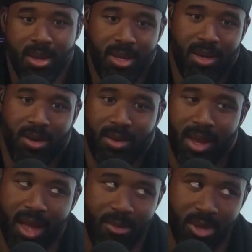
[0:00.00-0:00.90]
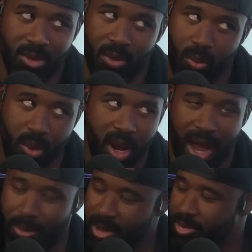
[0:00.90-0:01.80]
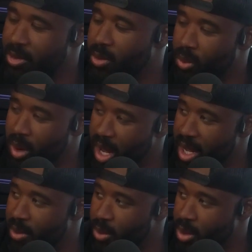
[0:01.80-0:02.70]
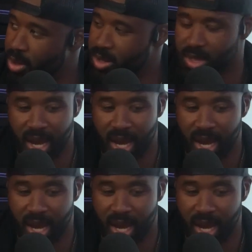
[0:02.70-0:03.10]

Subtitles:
you know, like I've been through way worse,